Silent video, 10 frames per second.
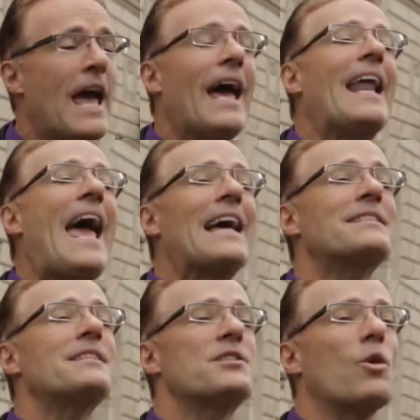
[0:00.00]
and
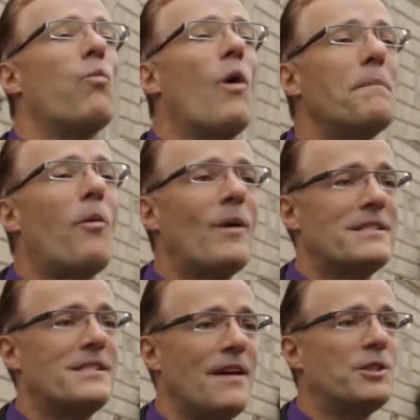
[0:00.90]
access the
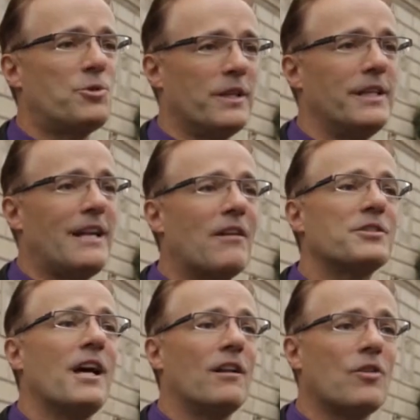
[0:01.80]
$1.7 trillion
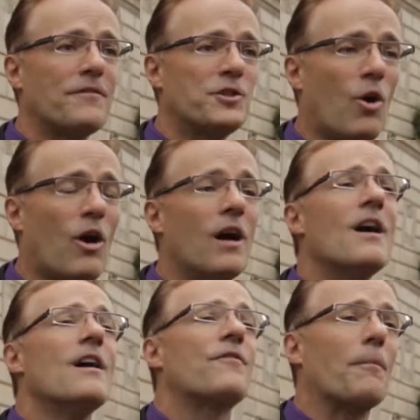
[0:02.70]
held offshore
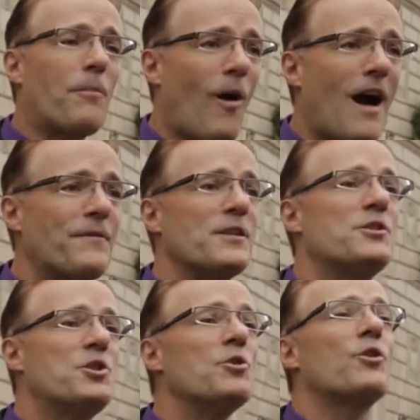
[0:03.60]
from
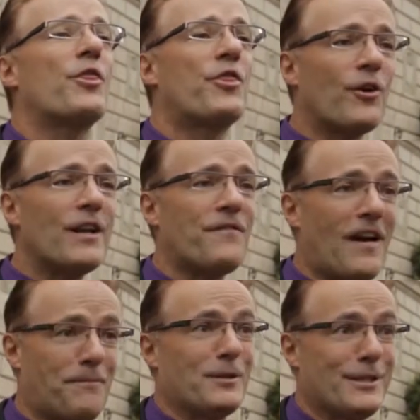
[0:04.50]
profits due to
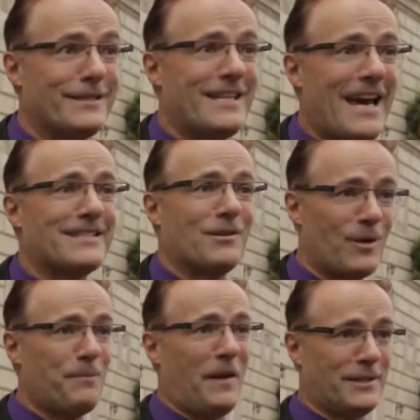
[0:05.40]
35% tax on
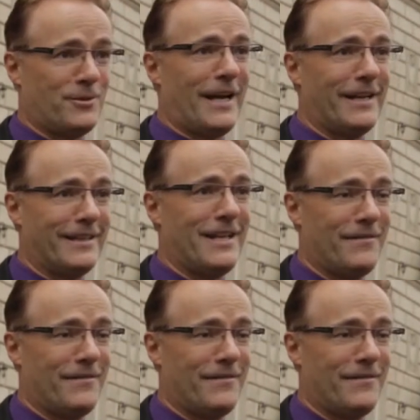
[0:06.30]
repatriated